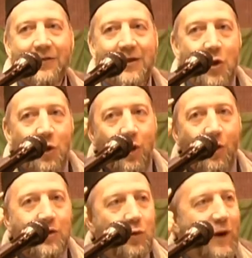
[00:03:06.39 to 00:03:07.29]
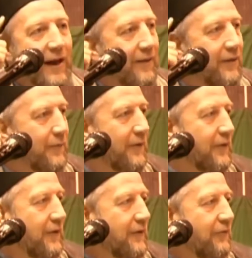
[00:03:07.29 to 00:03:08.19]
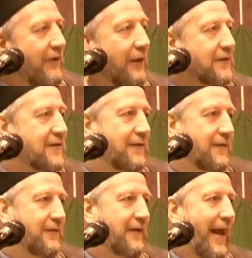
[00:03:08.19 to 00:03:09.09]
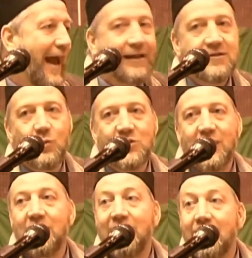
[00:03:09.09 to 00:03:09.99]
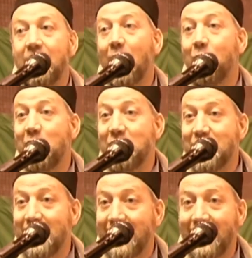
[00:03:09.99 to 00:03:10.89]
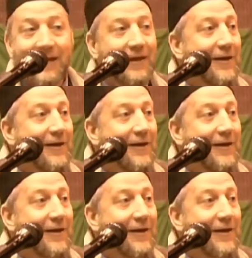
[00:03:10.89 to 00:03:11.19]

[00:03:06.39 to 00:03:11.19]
they no longer wear the felt hats, which they did originally.